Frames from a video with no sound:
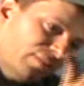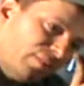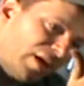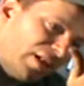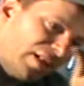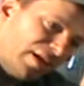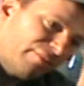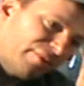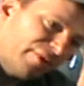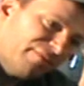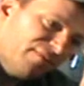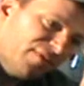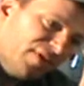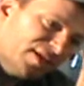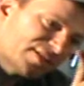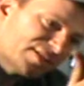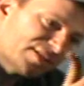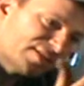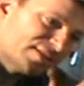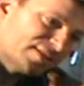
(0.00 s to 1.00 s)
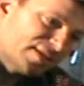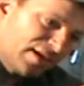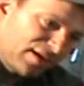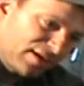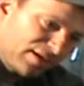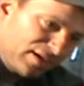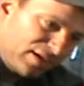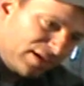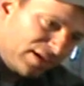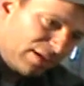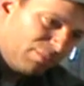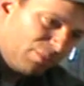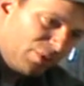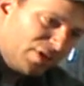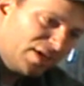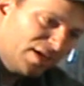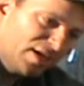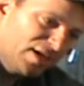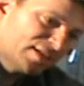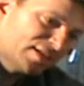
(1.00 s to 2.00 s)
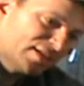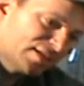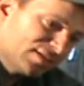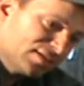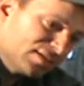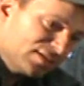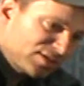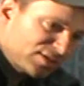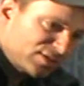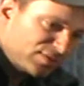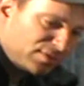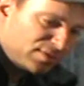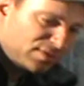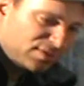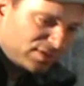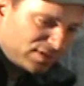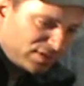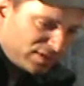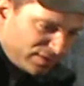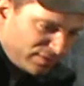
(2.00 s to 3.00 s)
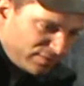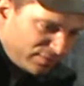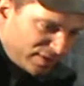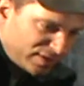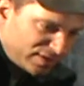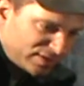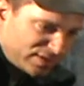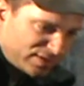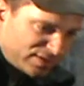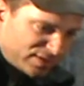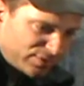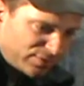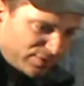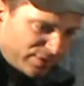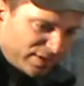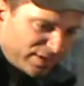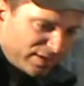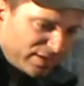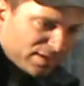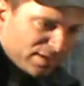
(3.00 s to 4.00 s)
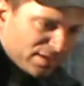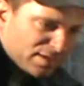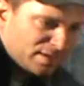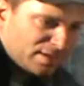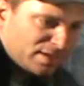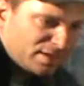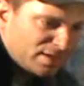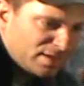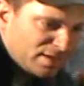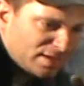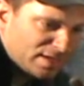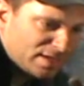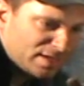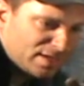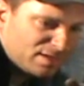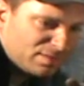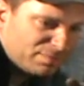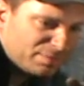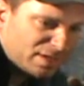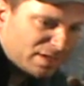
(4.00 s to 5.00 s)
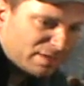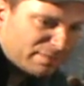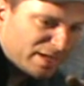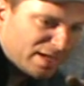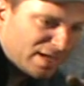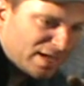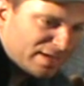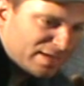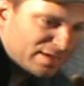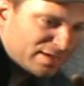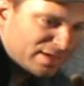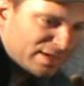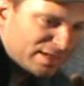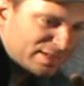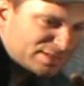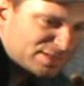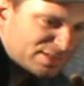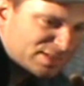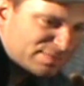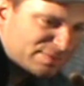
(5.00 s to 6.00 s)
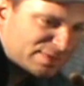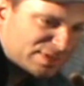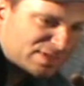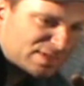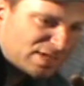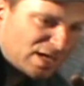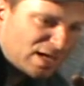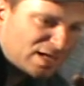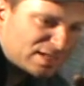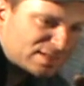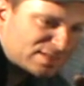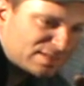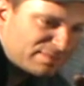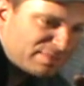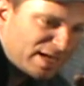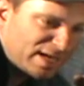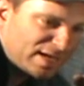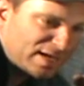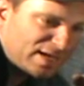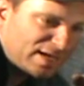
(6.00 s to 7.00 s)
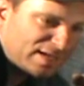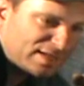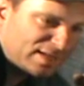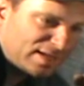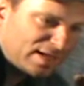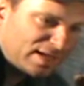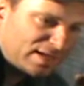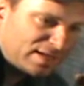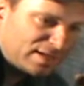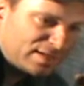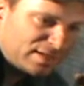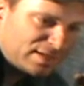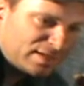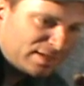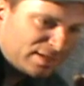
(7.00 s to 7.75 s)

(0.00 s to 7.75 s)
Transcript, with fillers: While that reflection's there, I'm looking at the, the where it's distorted, and I get up in there behind her and I just massage the back of that dent.